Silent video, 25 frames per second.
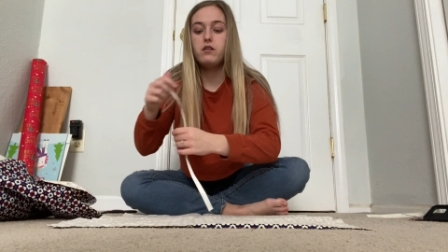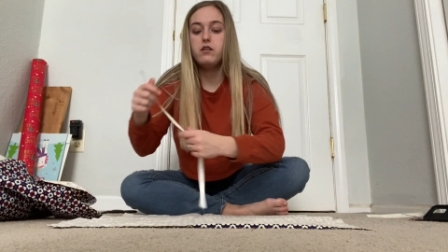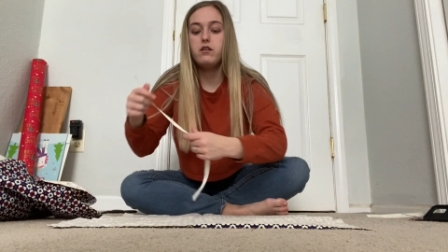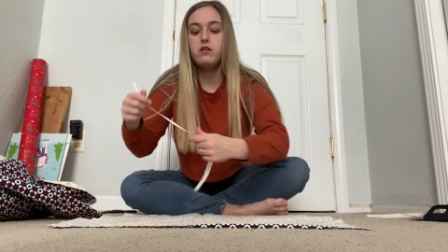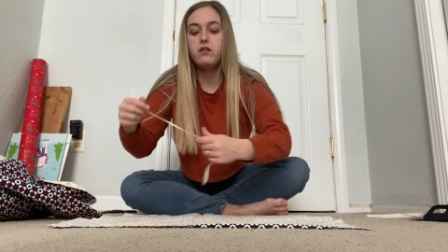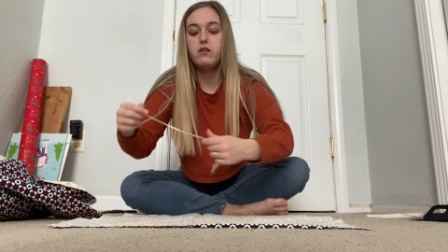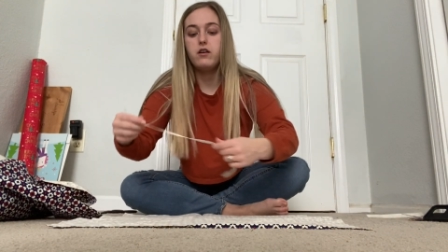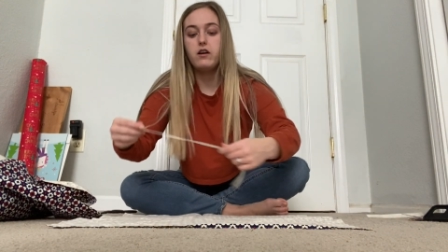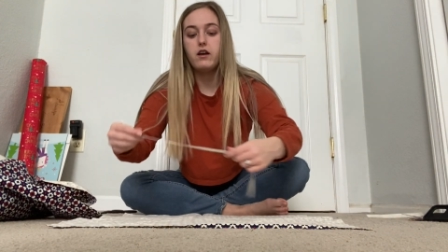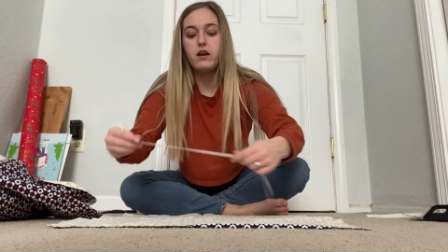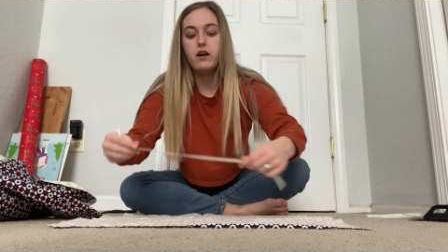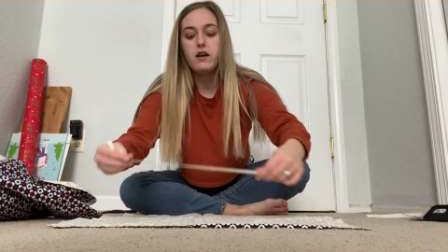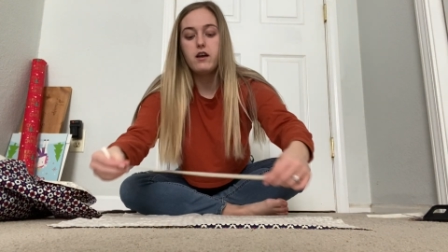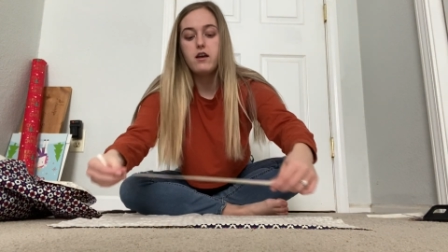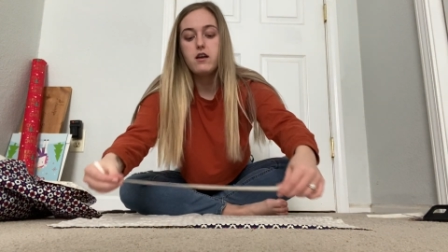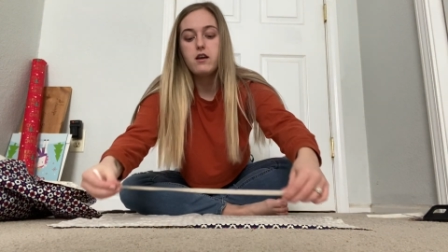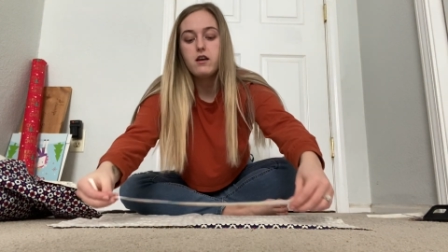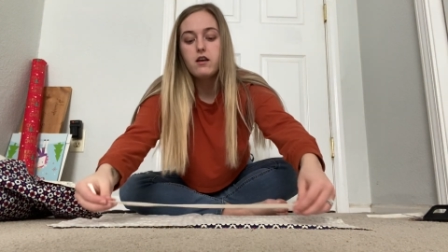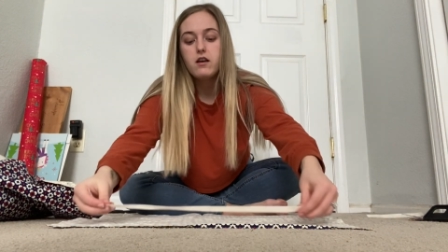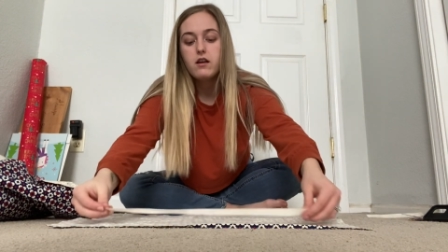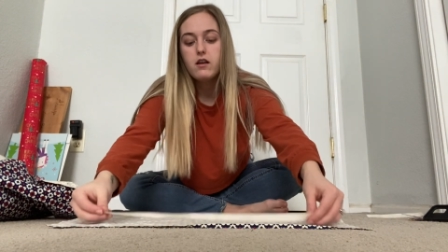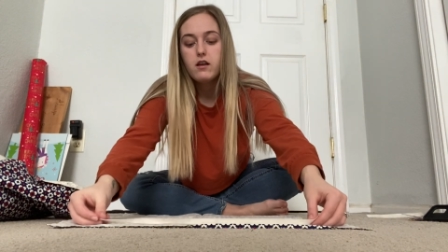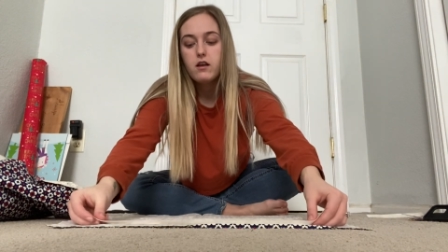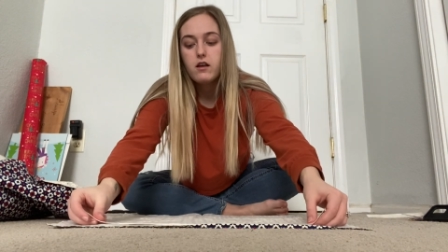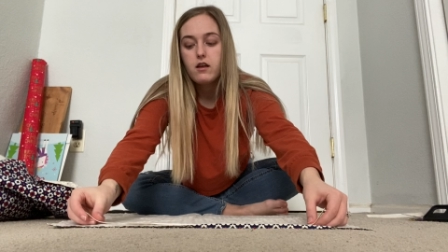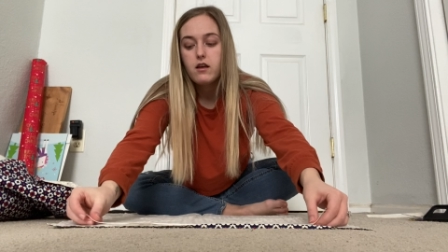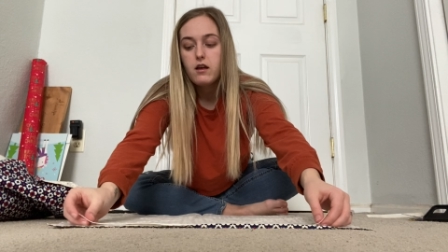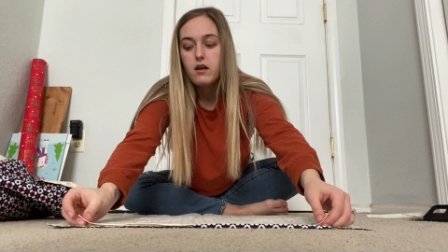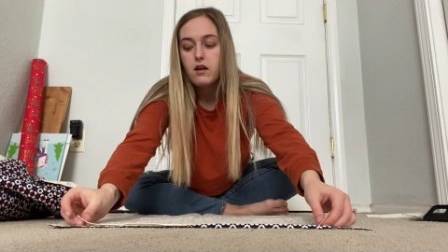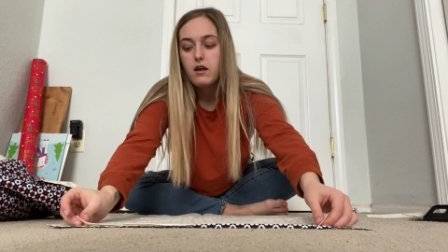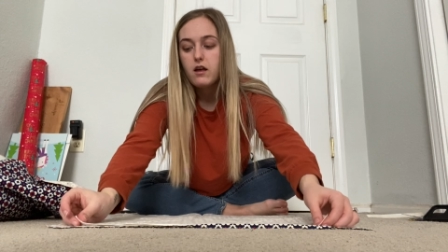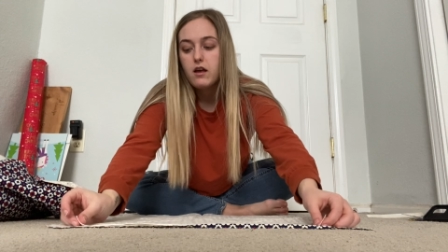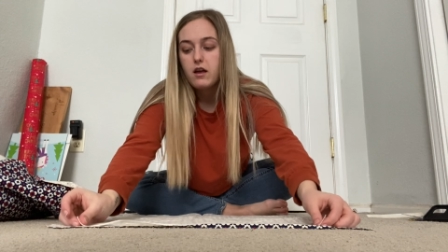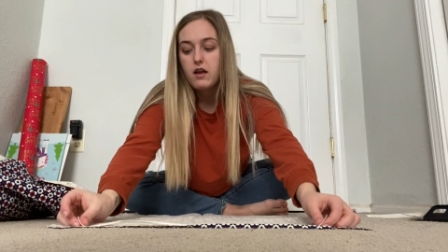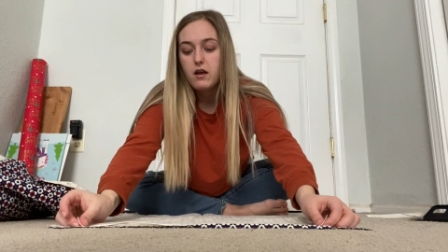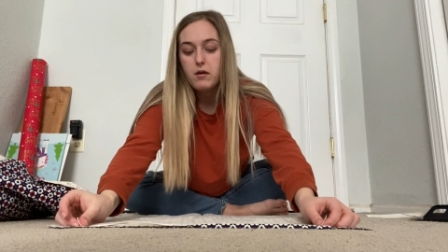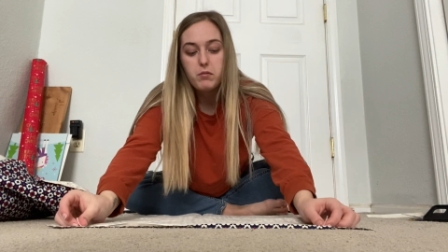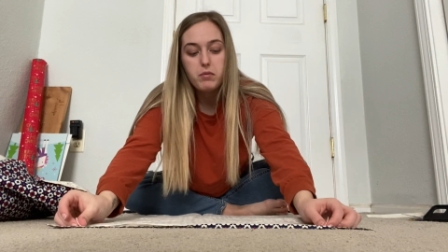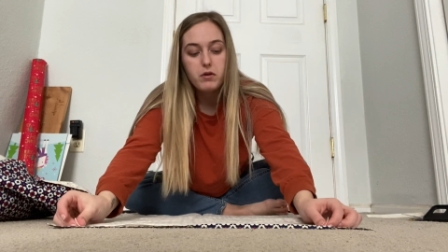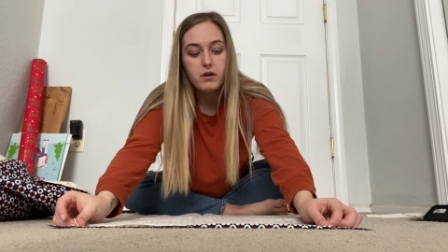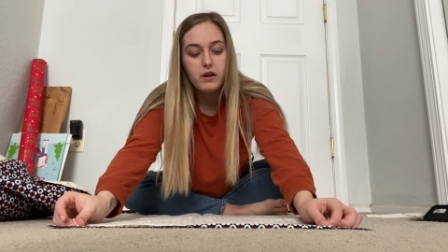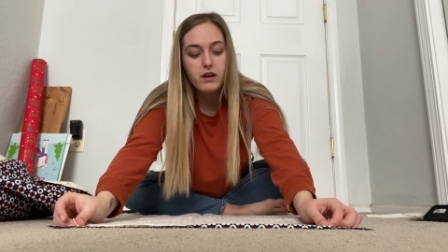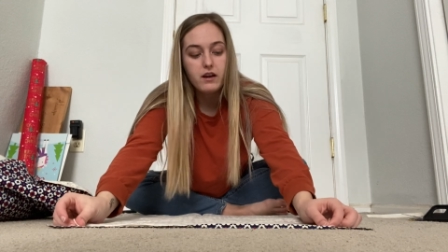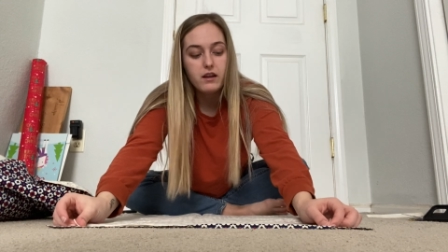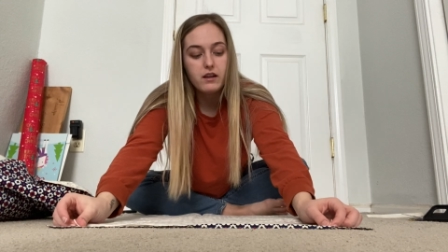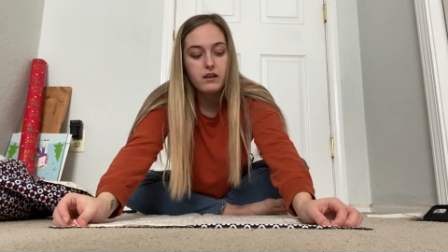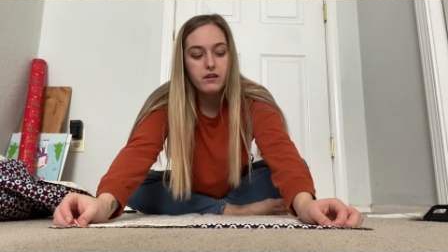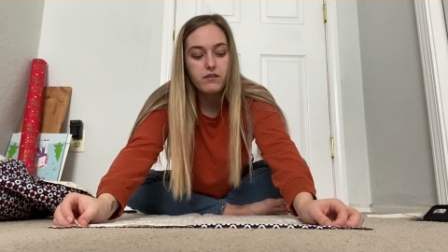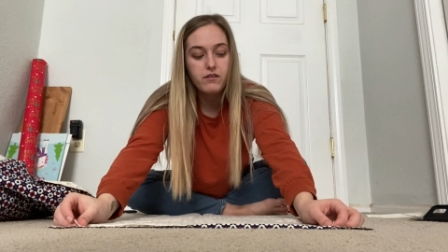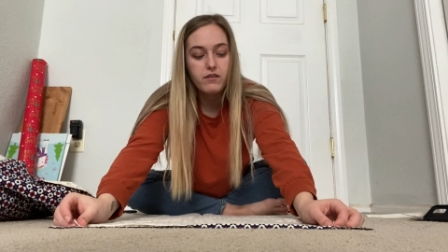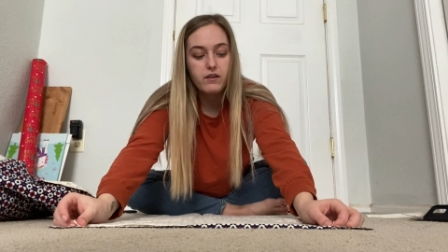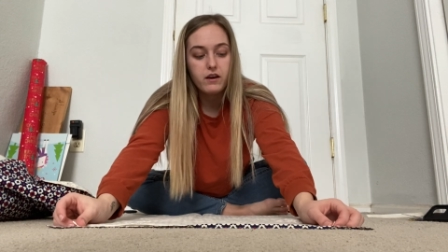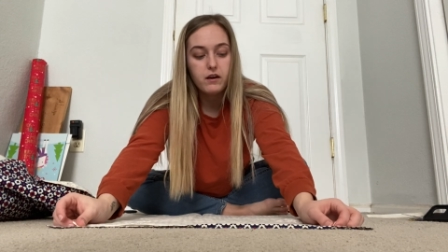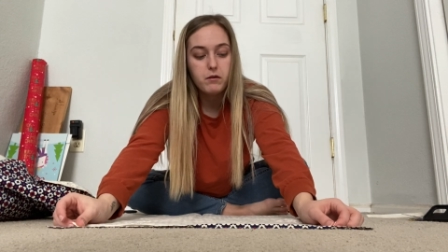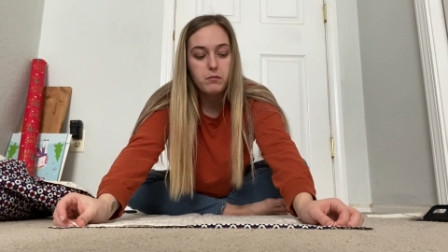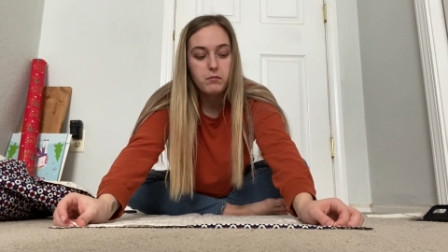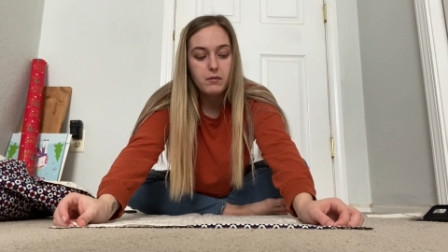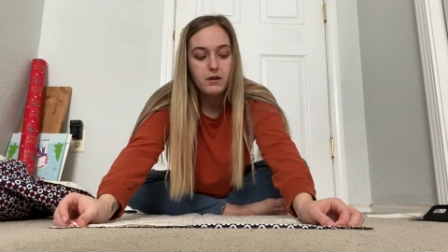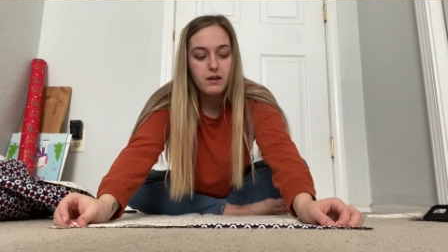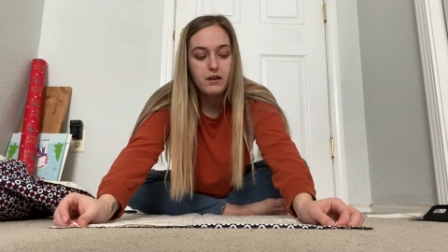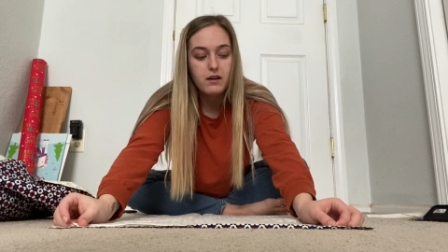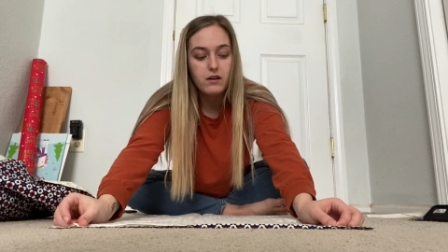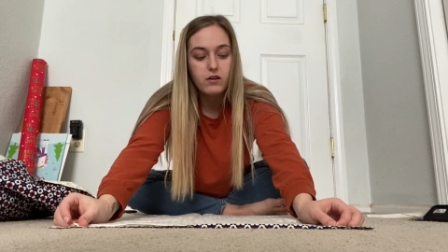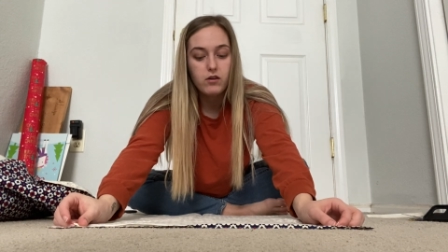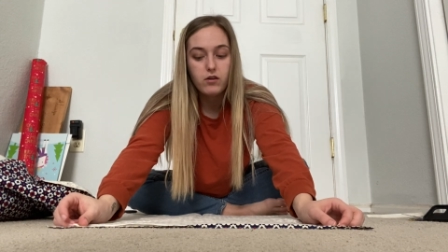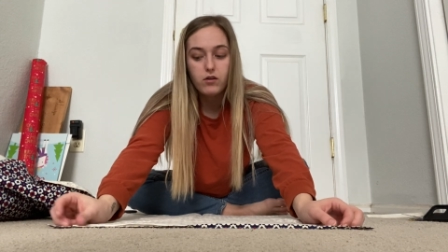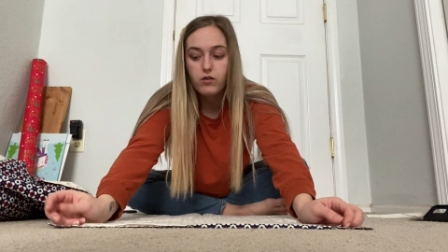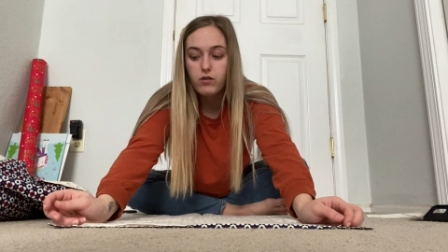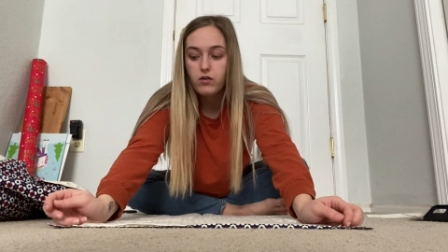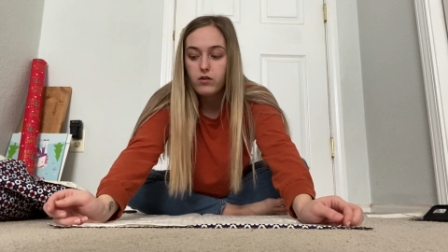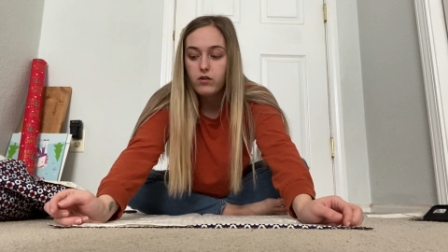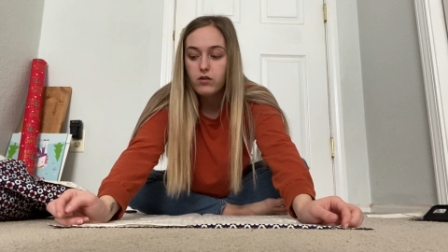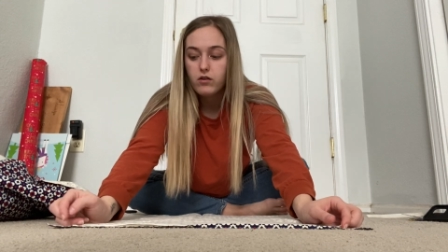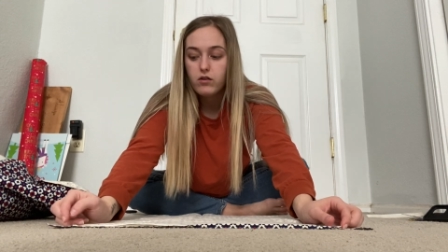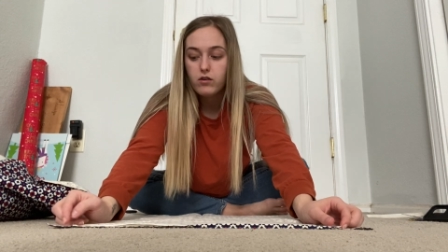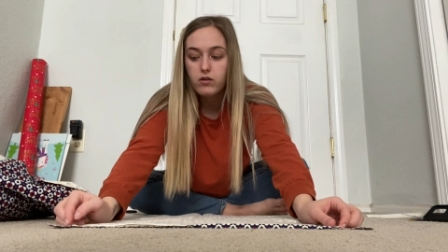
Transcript: Okay, and put it in the very middle,